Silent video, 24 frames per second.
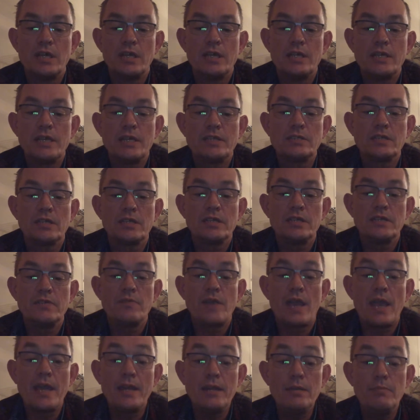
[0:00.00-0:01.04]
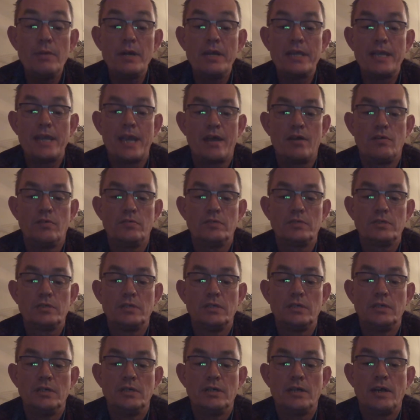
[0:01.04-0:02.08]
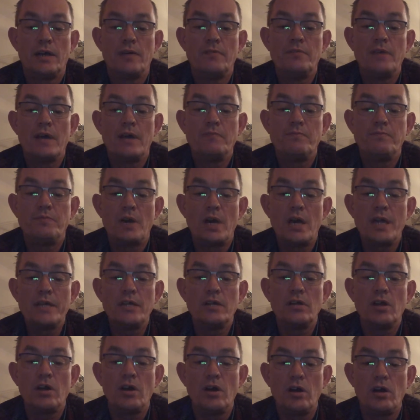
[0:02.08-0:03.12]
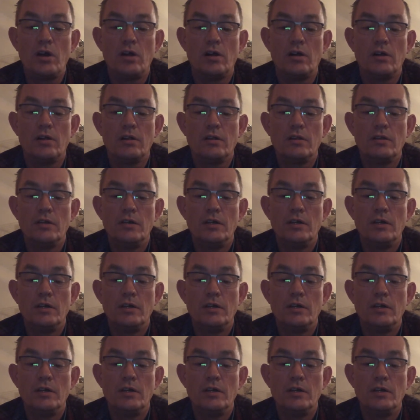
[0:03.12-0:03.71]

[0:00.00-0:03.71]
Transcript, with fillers: Yet to leave anybody out of that final all